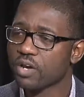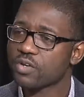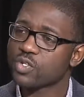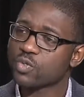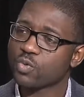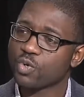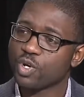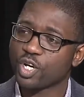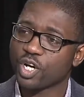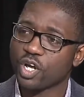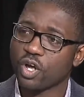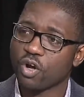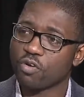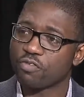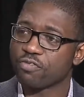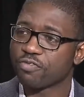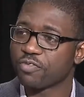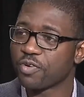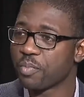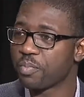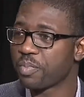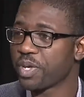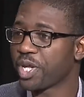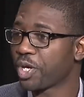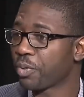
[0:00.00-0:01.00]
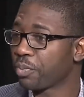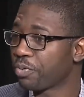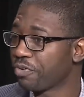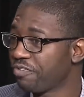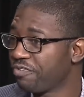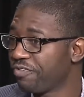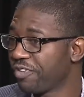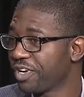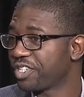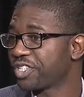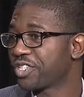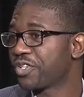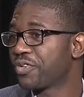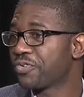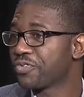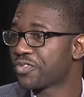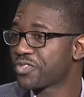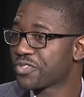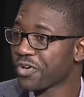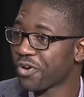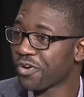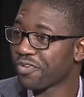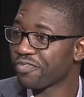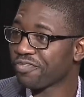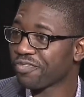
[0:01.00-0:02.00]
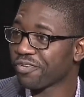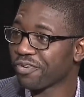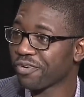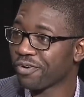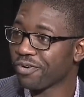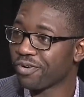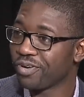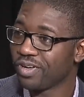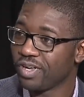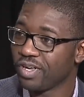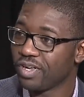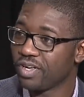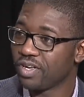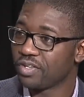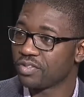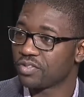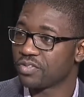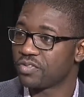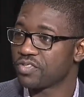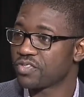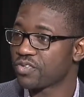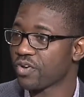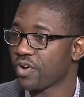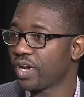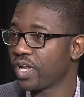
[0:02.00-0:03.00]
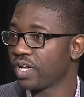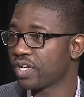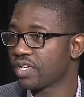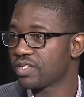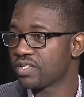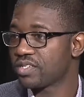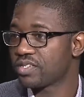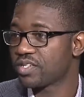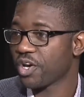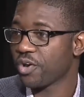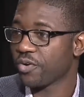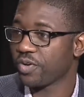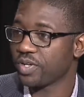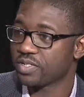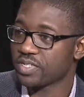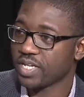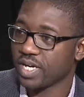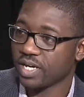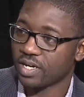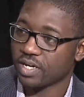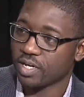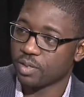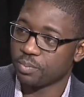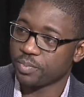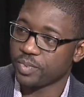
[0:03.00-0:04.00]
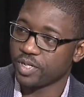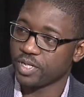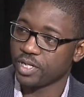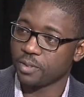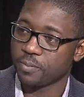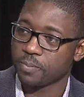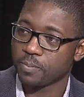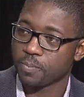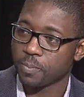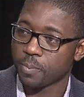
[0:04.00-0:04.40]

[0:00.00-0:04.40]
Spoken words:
does one go from being a professional surfer to starting a CRE tech company?